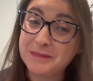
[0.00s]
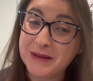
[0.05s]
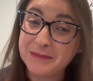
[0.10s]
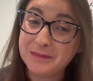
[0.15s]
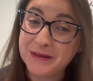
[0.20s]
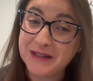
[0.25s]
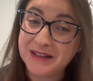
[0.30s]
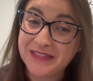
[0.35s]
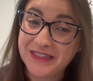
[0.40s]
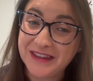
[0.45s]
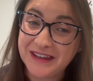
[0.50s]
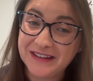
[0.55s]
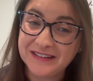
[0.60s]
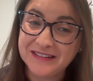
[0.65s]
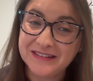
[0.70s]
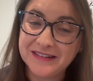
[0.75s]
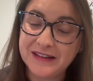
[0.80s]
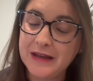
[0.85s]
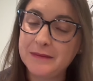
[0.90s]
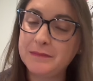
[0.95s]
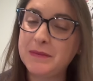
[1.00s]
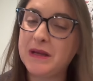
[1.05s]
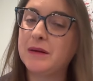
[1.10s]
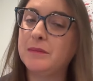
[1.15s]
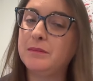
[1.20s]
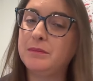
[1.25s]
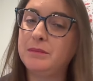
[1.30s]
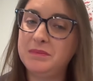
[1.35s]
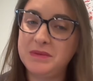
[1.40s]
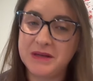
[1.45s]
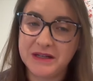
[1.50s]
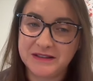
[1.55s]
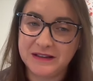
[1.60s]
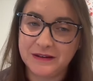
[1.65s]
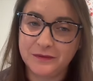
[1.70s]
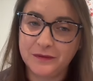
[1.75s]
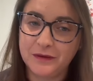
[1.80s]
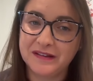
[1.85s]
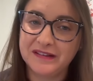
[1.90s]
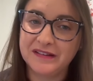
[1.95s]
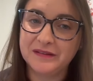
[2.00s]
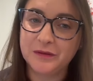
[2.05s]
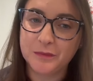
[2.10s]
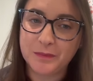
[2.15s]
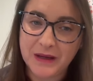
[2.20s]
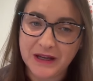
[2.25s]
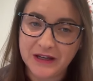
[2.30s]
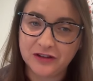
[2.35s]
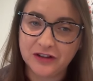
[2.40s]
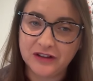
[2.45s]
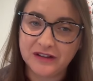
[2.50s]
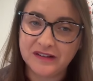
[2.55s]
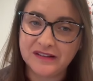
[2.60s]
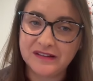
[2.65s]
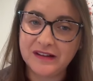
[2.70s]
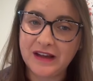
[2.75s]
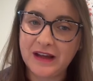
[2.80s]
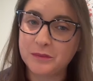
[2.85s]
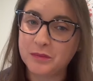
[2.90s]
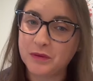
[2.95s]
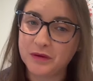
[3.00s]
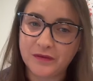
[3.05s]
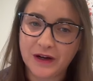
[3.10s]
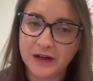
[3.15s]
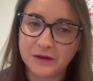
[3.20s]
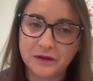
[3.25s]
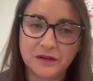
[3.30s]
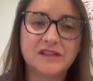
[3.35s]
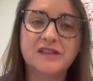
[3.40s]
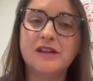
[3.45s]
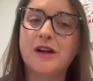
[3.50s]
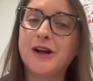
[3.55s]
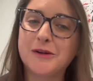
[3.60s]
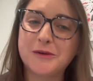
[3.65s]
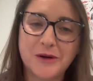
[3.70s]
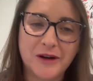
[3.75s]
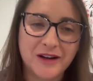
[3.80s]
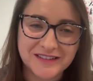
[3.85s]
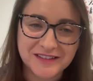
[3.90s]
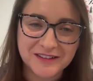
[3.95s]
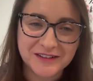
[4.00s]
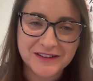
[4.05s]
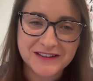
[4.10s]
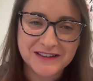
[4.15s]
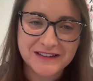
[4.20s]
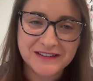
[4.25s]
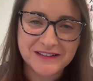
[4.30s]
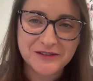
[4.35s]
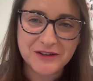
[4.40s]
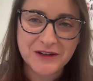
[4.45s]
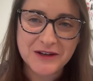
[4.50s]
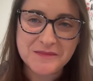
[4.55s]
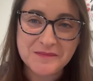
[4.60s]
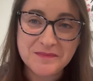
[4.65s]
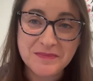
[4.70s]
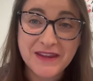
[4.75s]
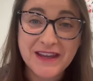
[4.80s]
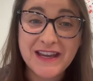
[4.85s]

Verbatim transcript: big, big things and make a big difference for patients and providers across our industry.